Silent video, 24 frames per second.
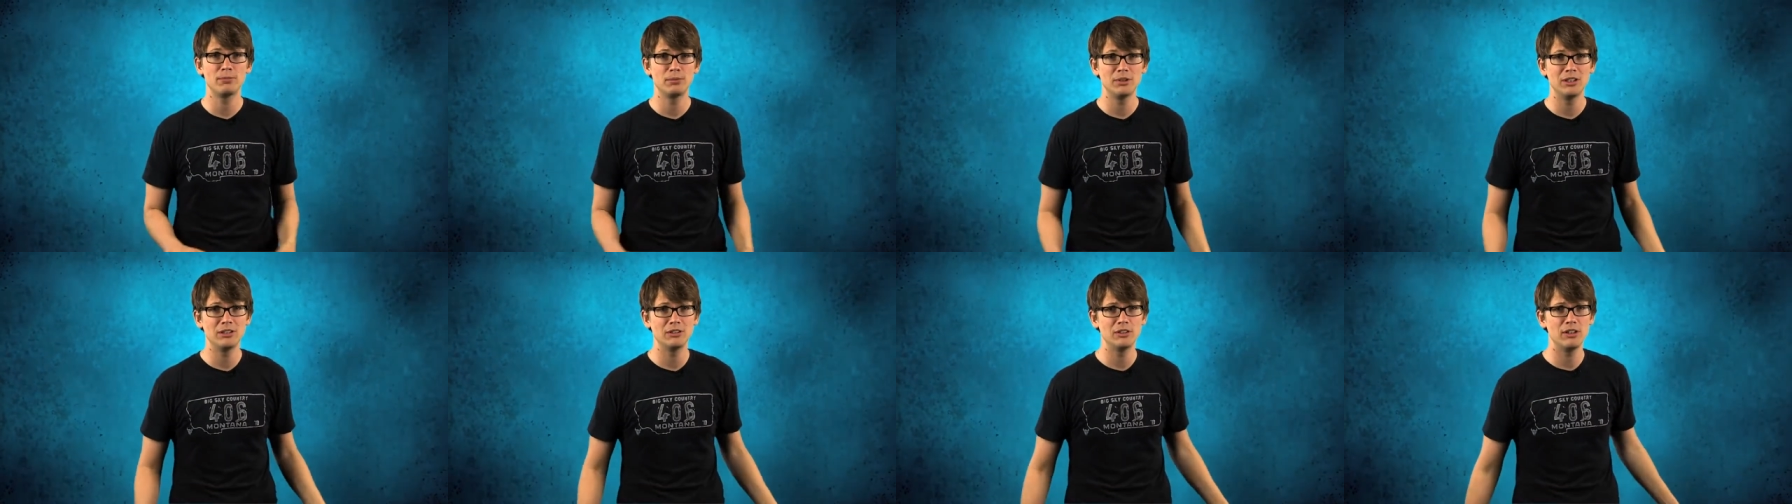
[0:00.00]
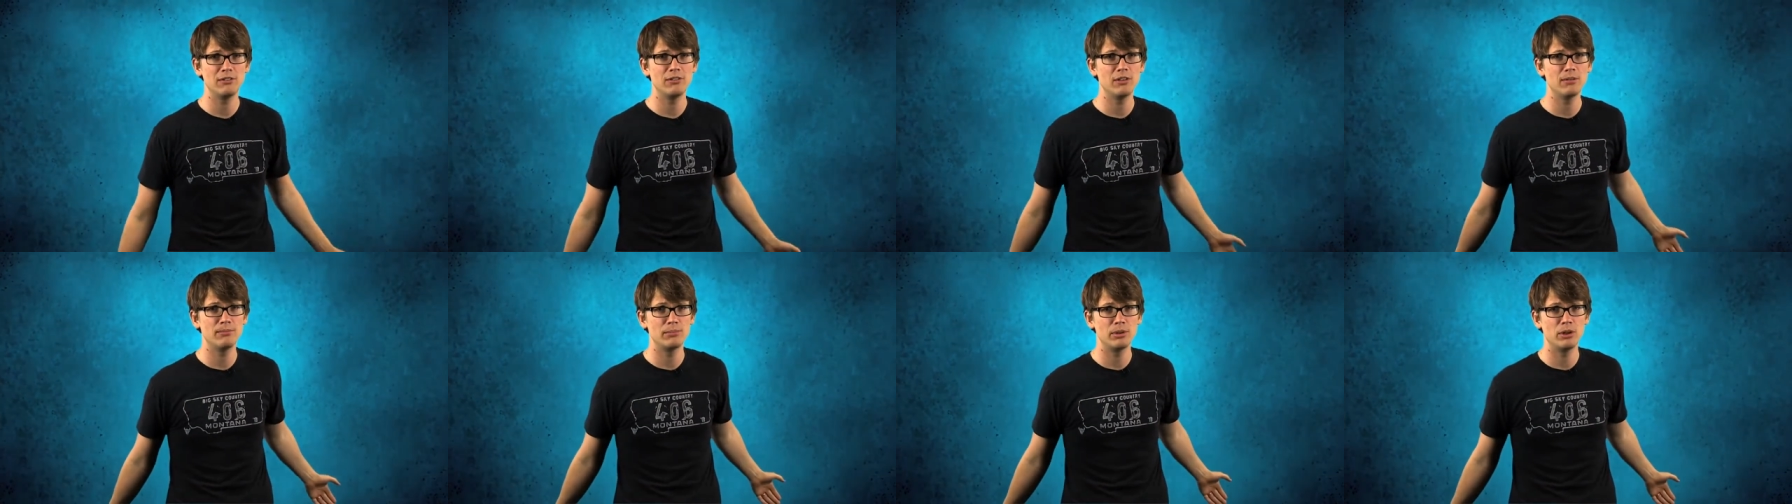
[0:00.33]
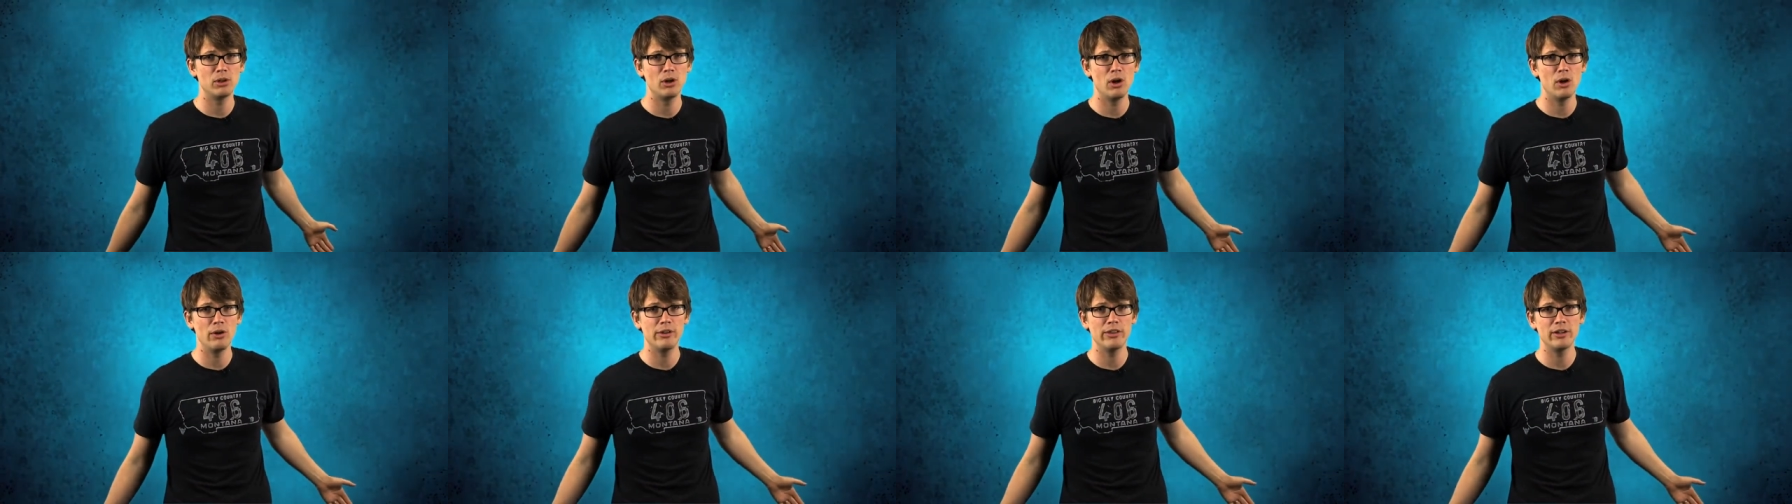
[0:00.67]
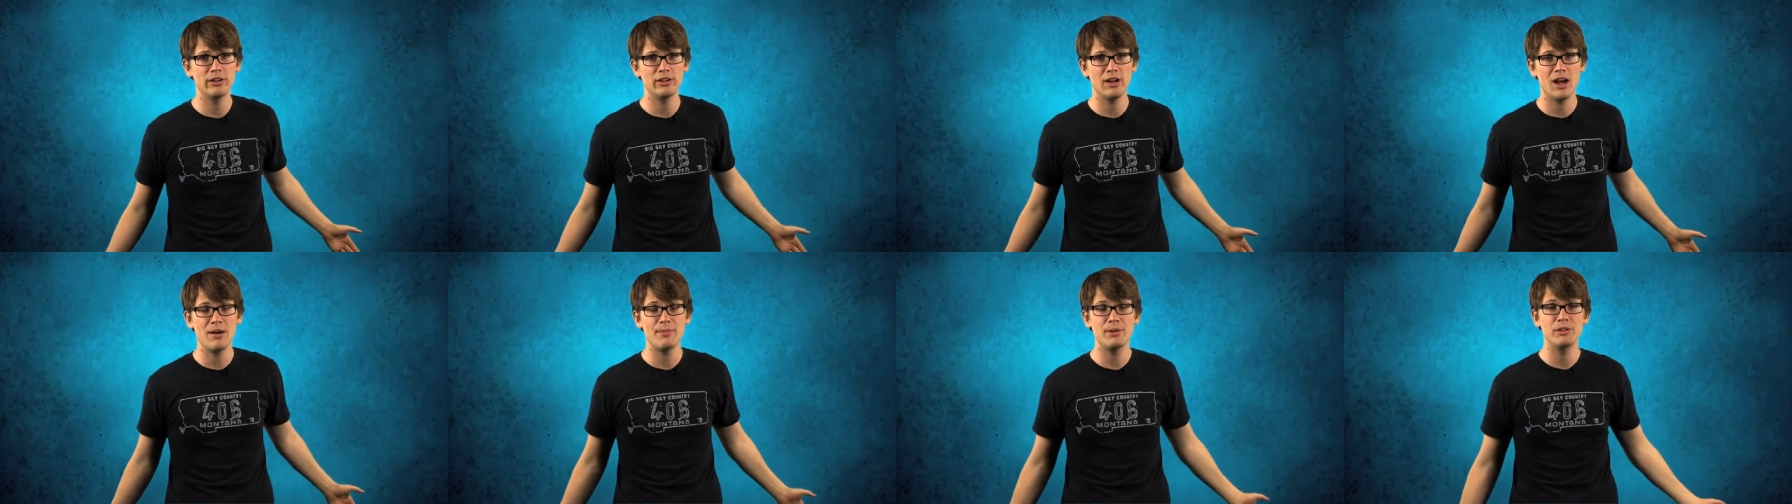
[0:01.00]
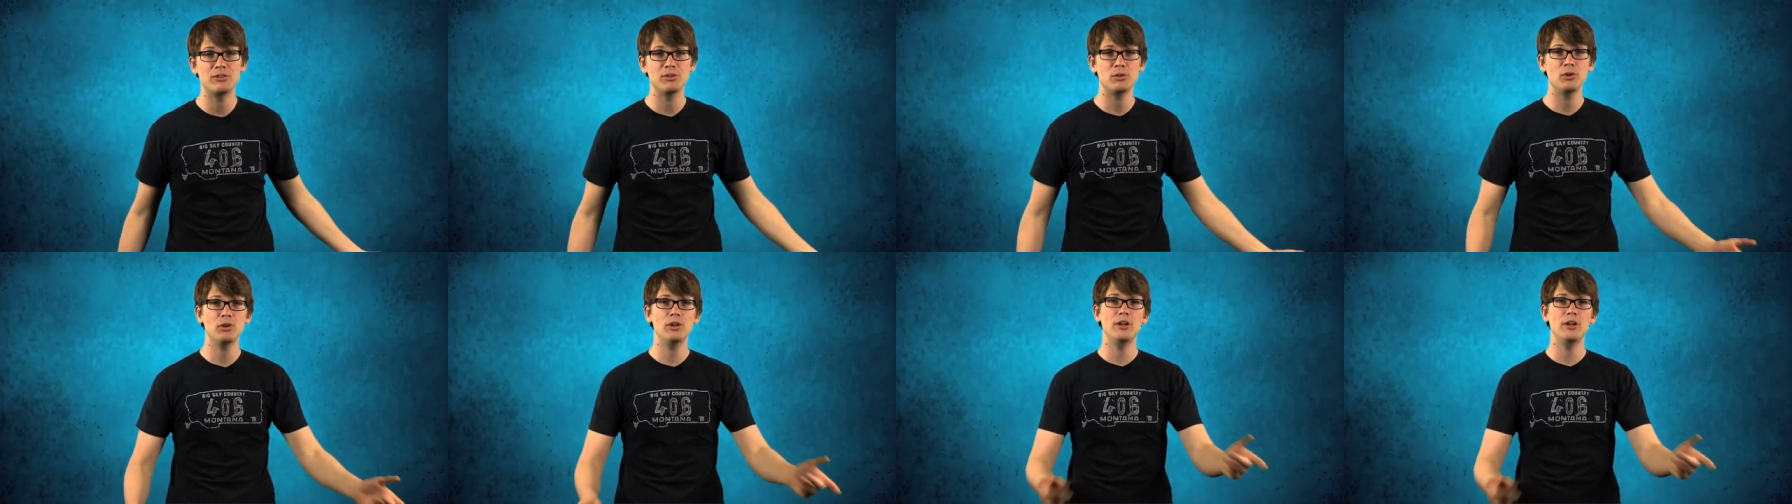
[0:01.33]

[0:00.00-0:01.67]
please leave them below in the comments or